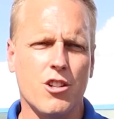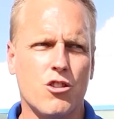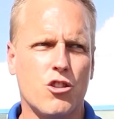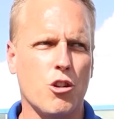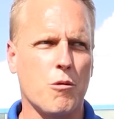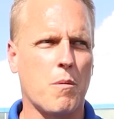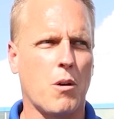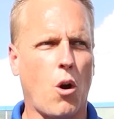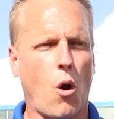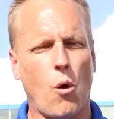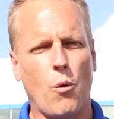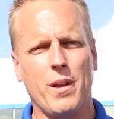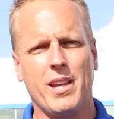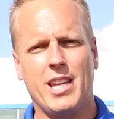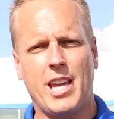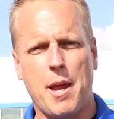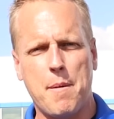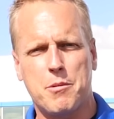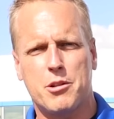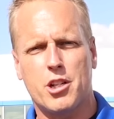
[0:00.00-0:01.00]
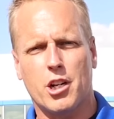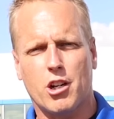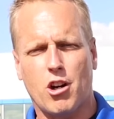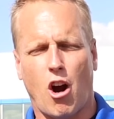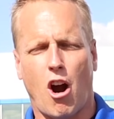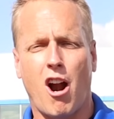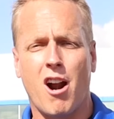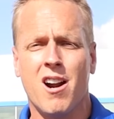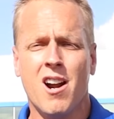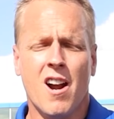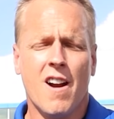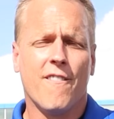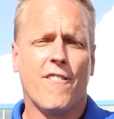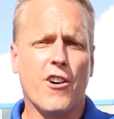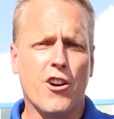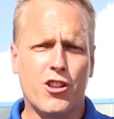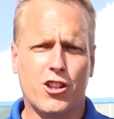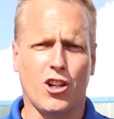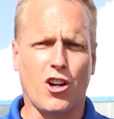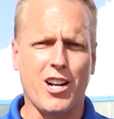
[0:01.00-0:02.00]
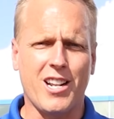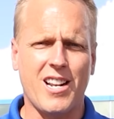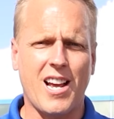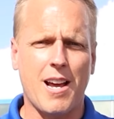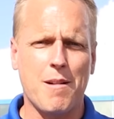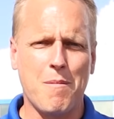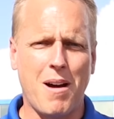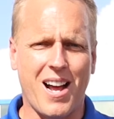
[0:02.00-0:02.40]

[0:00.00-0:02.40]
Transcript: consumer only keeps their car for 39